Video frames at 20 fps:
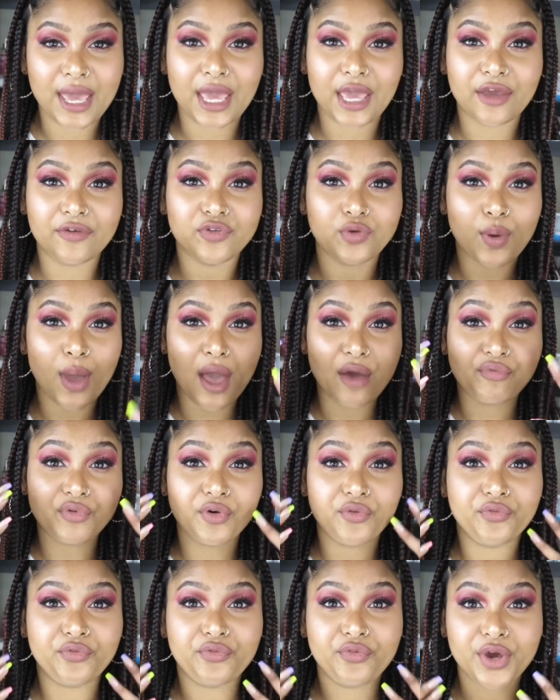If you have
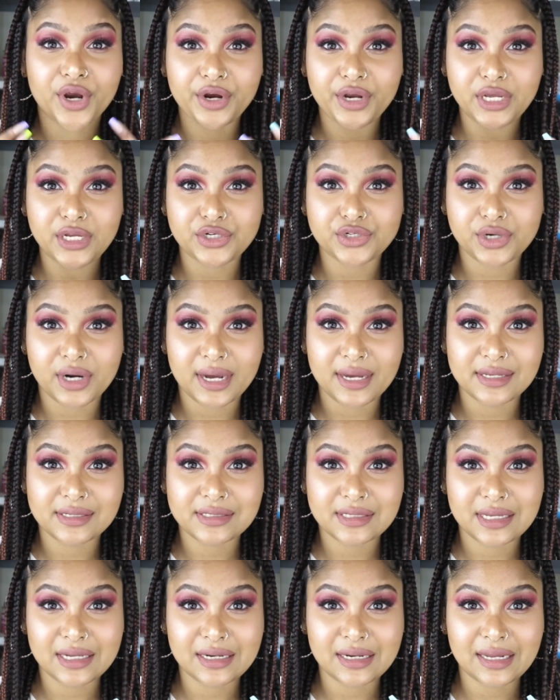very dry
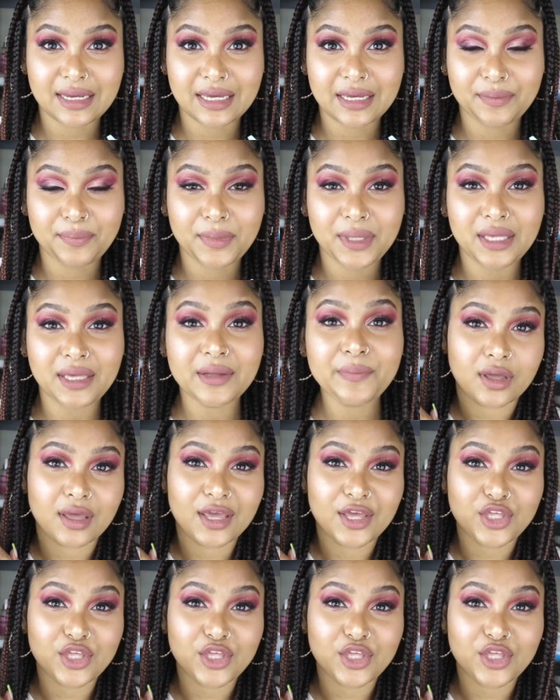skin like me,